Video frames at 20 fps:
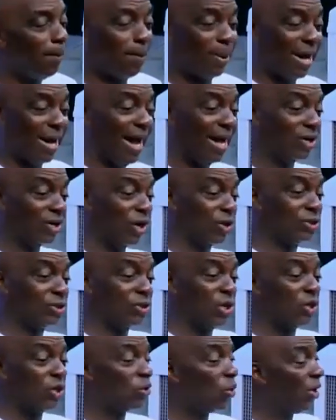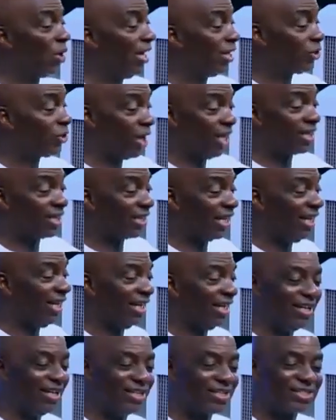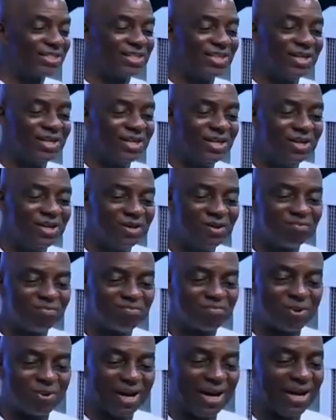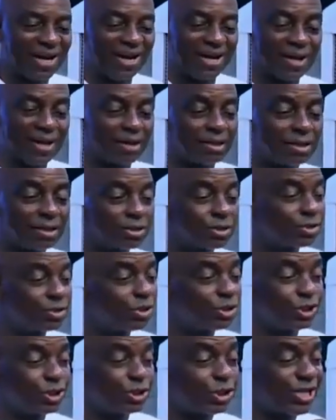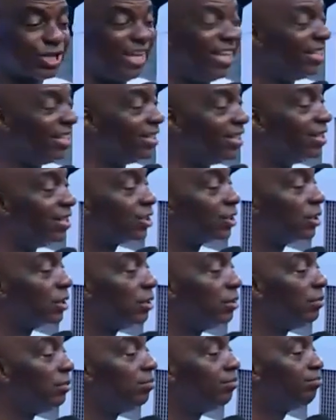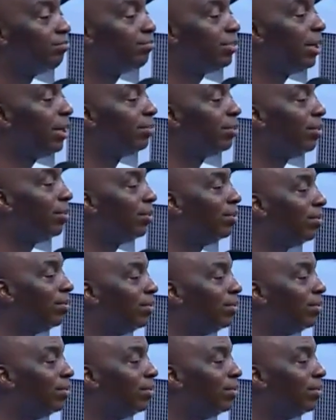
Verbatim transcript: Prayer does not only change things, prayer changes people.